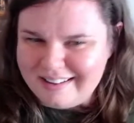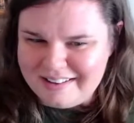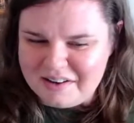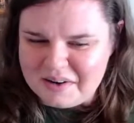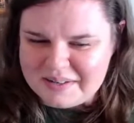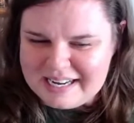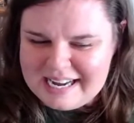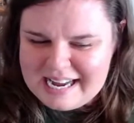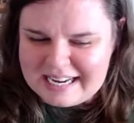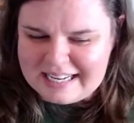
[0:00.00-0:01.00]

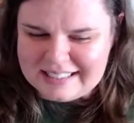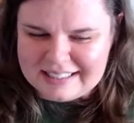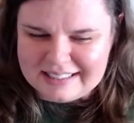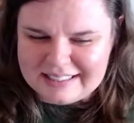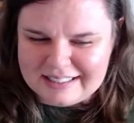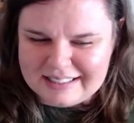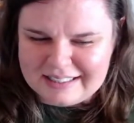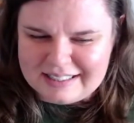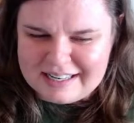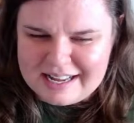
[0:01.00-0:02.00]
Okay.
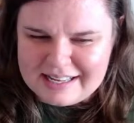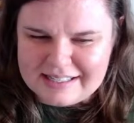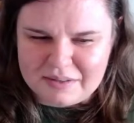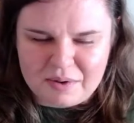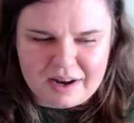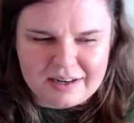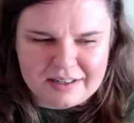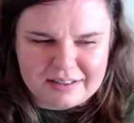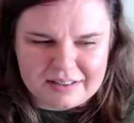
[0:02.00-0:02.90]
Next one,